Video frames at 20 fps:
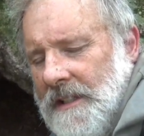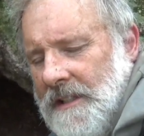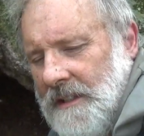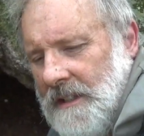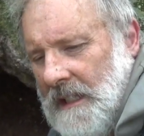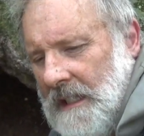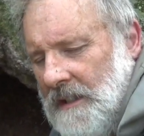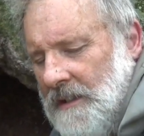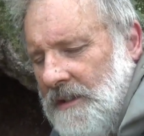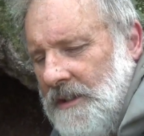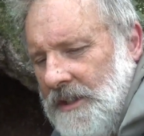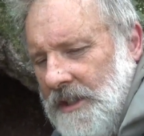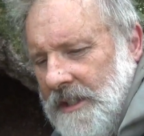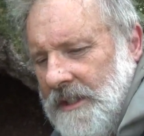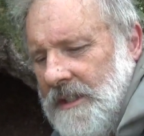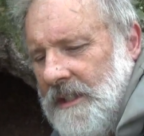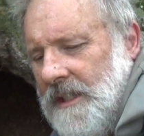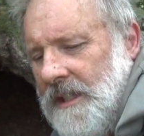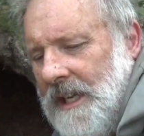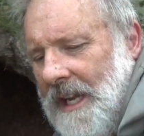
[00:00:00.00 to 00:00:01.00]

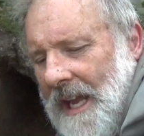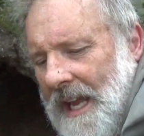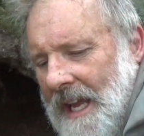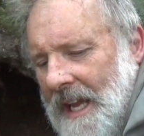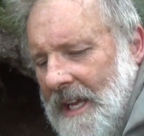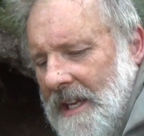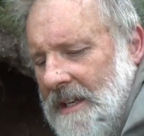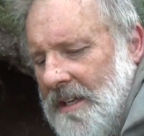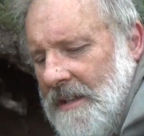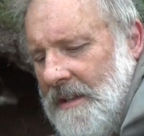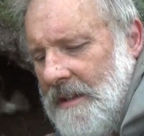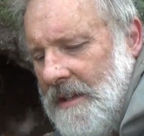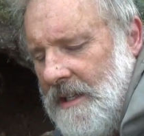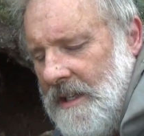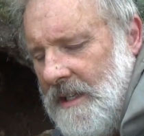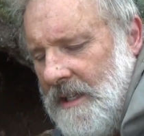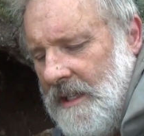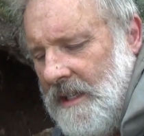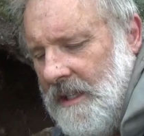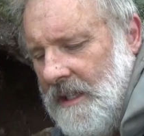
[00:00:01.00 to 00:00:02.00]
inclusion and
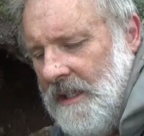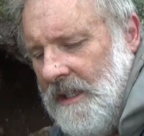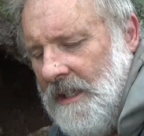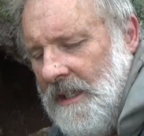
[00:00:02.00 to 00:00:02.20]
the